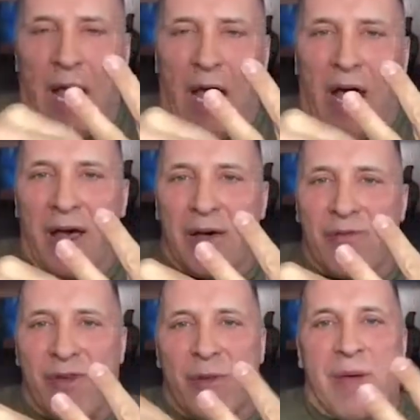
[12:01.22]
uh,
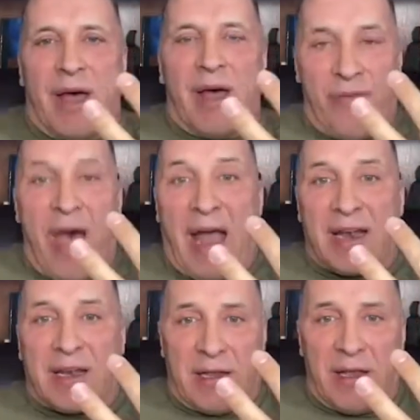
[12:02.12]
from uh,
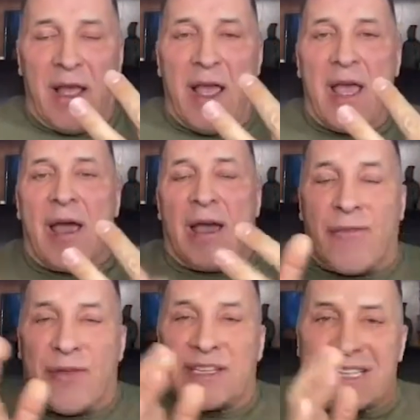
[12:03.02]
fat.
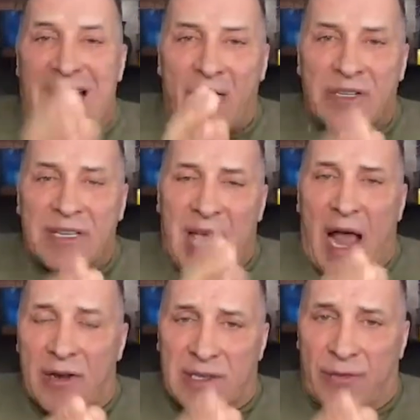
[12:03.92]
If it's thousand
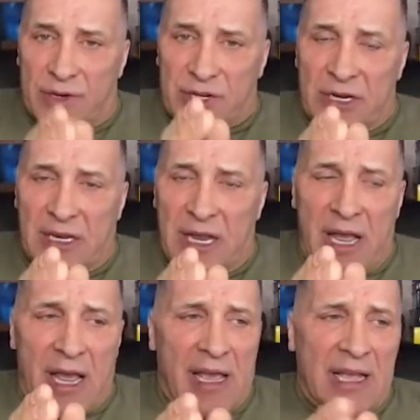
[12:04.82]
calories deficient,
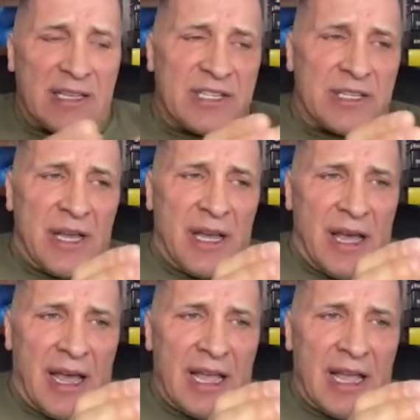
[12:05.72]
it's uh,